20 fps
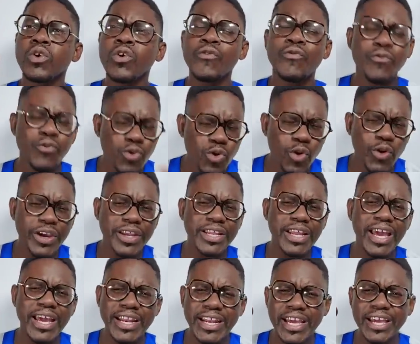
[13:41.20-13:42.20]
Floyd,
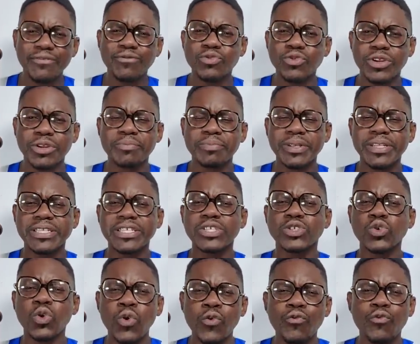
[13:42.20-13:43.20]
and I have to repeat
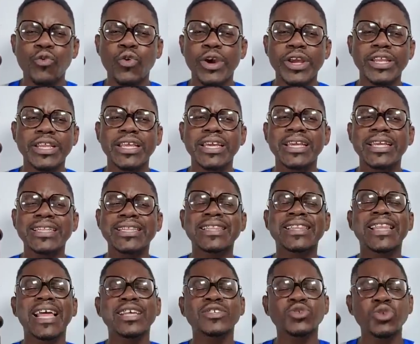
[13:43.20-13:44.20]
this, Floyd
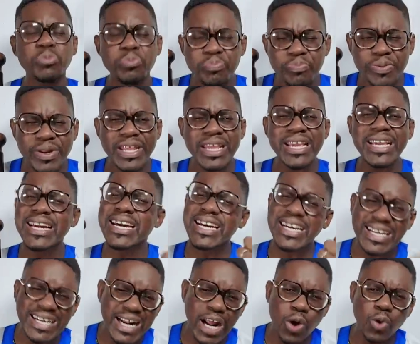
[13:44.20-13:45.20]
does not bring
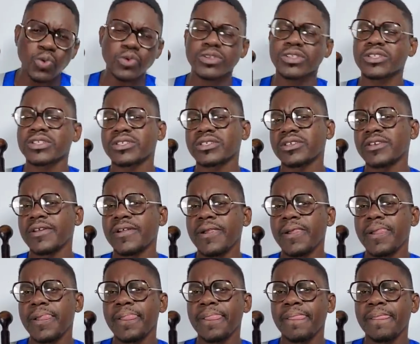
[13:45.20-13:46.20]
crowds.
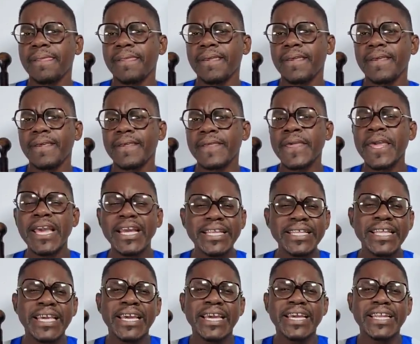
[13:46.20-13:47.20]
Yeah,
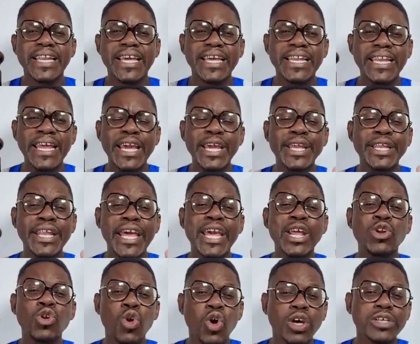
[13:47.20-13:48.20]

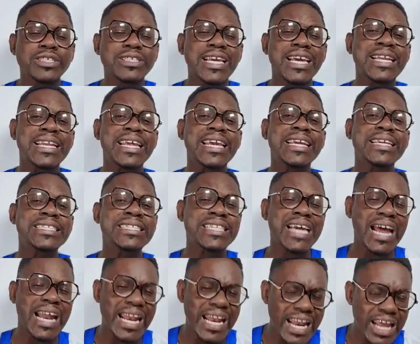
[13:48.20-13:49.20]
they lost an
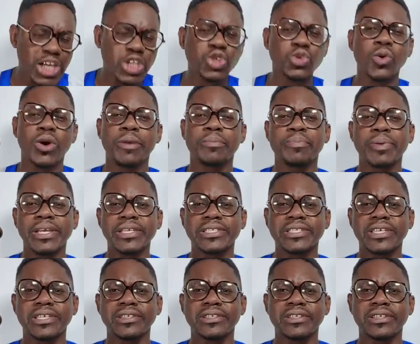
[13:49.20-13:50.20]
intellectual
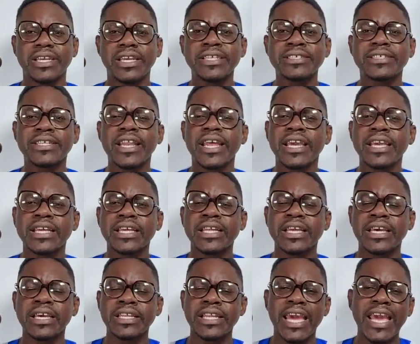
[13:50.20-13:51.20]
person. It's like
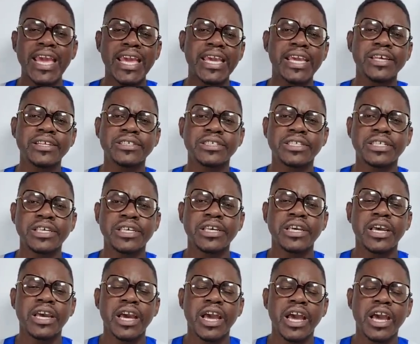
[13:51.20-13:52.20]
the
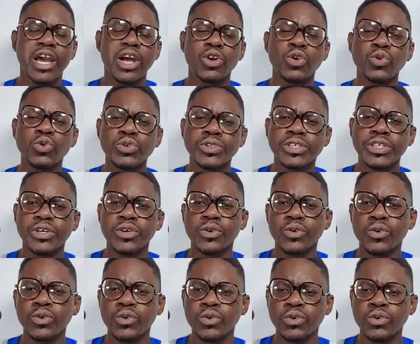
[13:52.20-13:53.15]
ANC losing